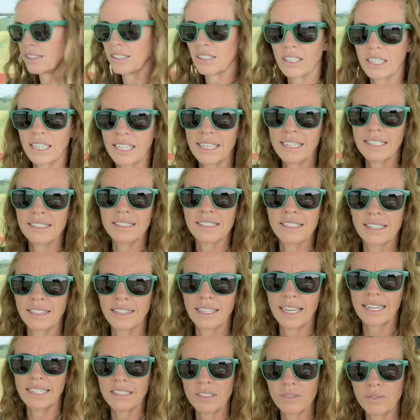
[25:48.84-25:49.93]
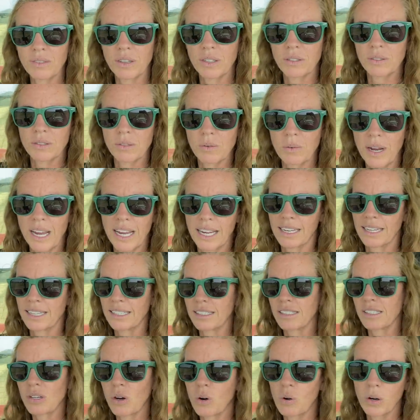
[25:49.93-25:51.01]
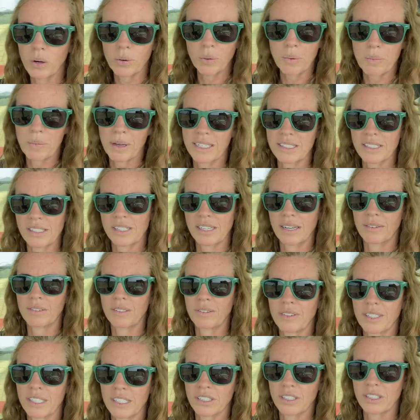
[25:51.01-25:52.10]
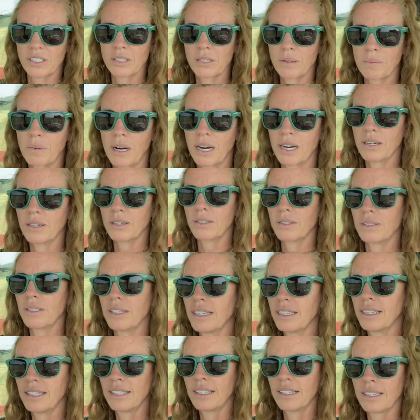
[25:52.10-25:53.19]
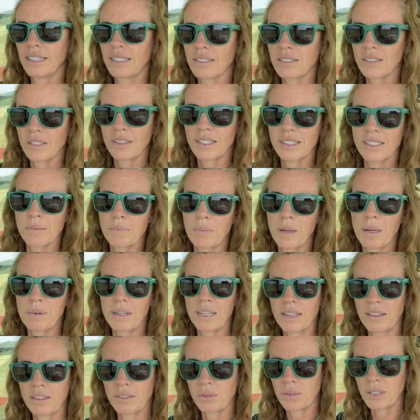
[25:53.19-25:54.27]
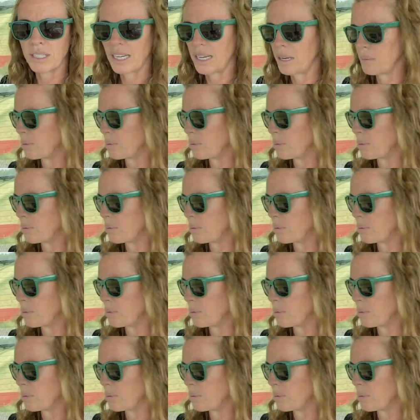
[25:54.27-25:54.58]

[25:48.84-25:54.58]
look into lights for those wagons, or we may just have to finish tomorrow. So this may be a 3-day